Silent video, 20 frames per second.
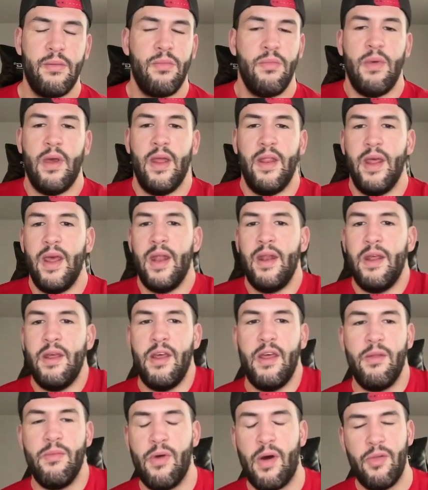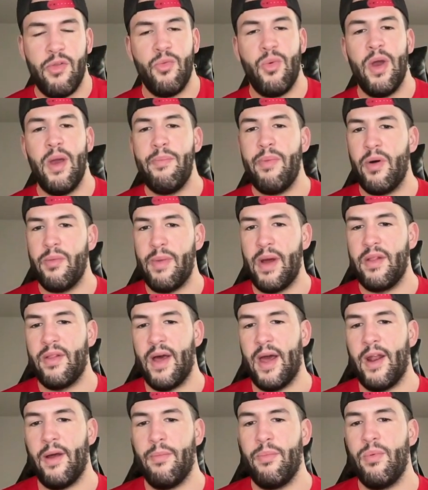And then the way I built my
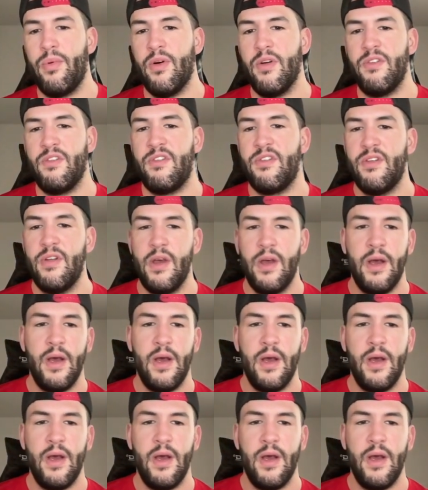lineup was